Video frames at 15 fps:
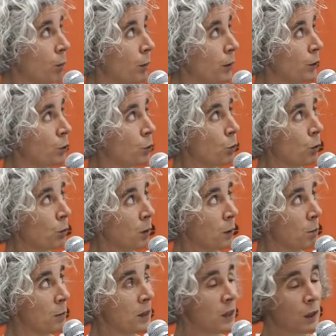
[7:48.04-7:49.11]
but you will
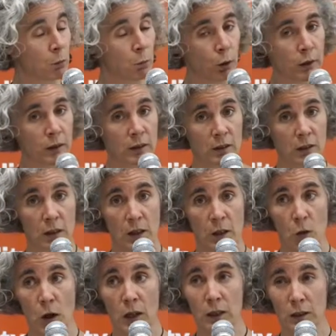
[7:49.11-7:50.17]
be missing political
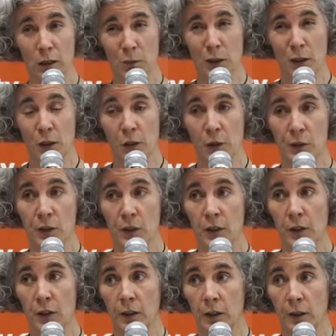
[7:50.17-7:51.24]
equality, because
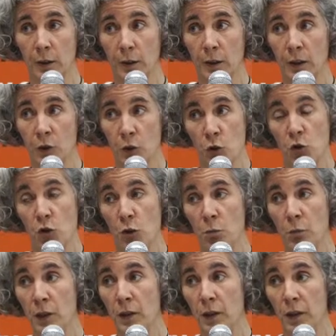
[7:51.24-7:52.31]
in social
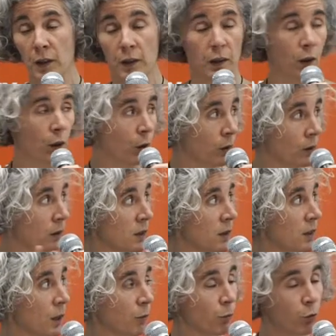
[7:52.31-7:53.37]
media, in
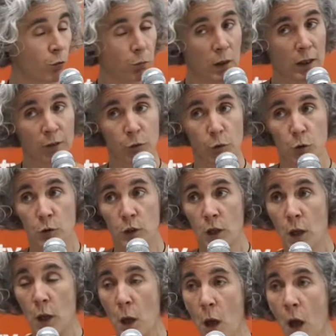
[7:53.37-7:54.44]
this type of platforms,
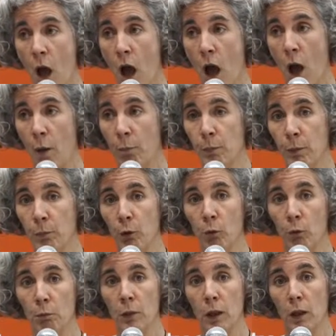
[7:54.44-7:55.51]

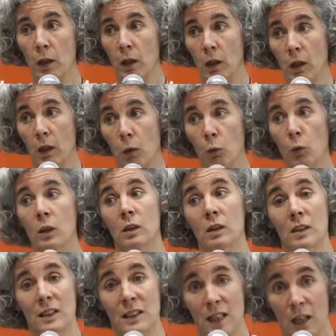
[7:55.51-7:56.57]
people may will
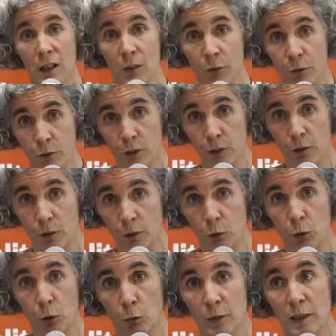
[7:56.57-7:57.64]

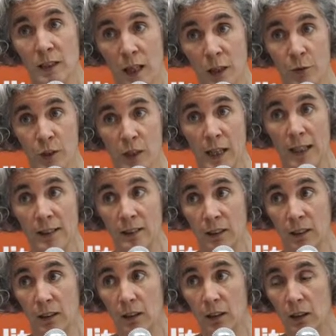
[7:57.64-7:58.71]
be
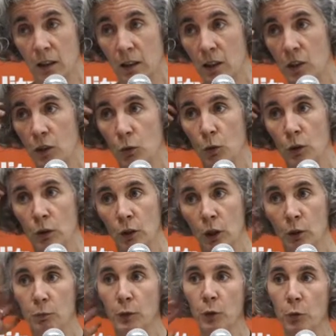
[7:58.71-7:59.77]
self-selecting. So we'll
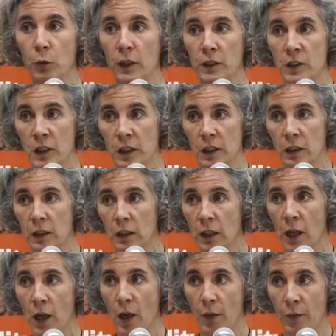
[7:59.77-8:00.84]
not be reaching
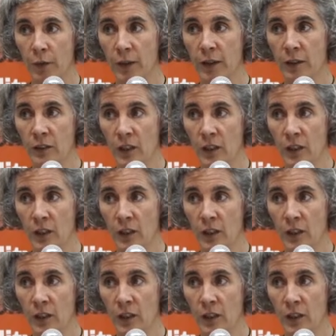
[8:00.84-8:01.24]
the